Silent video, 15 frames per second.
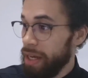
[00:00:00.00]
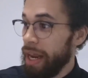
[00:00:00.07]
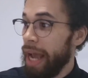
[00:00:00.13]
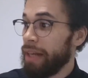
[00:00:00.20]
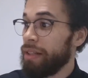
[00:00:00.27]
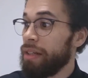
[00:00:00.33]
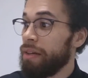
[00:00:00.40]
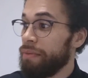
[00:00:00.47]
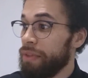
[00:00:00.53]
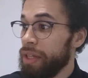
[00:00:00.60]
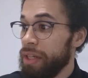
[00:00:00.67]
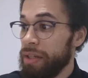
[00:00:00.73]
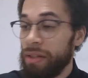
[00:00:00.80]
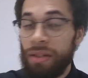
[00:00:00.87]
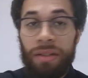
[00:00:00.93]
enacting of
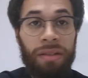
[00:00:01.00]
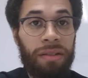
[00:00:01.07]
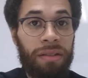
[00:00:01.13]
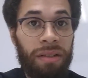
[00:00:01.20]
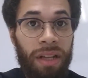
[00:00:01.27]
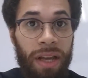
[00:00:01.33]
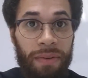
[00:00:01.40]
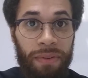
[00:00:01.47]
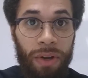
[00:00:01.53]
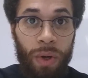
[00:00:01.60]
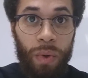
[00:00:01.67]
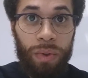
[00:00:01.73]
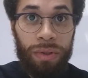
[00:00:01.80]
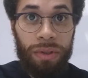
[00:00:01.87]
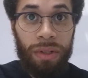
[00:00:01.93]
these slave
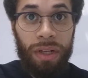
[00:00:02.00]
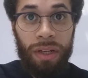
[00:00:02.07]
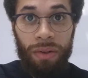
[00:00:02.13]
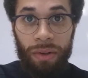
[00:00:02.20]
codes,